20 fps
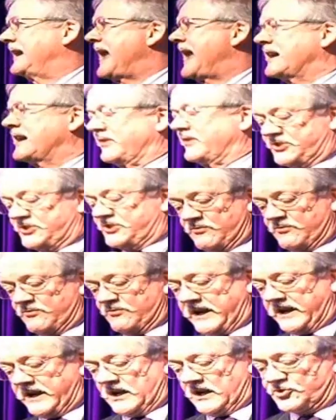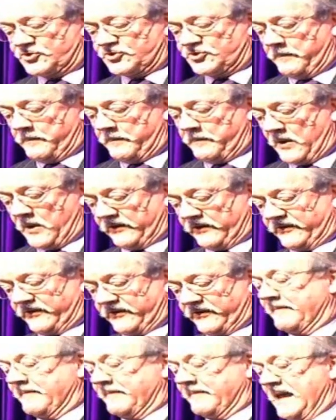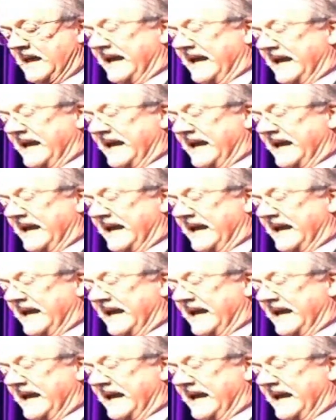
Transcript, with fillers: a deregulation policy. It's